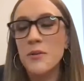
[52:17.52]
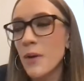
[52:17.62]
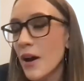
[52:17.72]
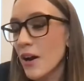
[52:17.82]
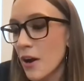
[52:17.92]

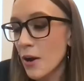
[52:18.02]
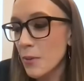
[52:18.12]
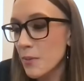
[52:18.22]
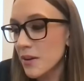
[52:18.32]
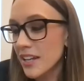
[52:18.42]
But
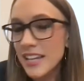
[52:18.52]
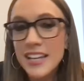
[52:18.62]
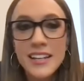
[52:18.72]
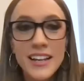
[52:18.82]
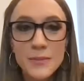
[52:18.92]
um
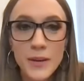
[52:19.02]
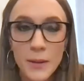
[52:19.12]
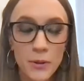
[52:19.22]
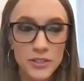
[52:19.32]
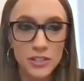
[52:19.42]
he has been
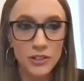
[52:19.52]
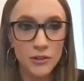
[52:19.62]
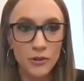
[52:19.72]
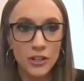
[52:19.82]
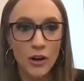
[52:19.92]
able
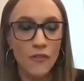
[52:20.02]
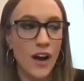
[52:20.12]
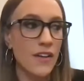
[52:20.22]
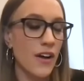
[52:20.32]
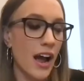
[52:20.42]
to, you know, if
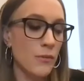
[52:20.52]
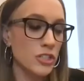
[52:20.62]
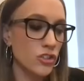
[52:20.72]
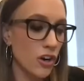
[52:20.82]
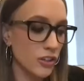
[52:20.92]
I I
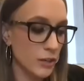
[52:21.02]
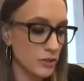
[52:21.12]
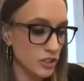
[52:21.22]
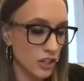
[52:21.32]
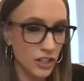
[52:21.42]
was struggling
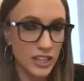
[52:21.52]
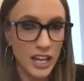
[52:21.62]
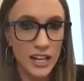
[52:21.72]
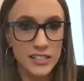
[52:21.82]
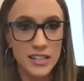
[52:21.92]
with certain
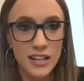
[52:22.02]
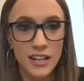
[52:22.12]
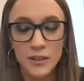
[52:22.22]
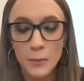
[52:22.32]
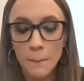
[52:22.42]
things in
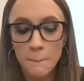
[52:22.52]
the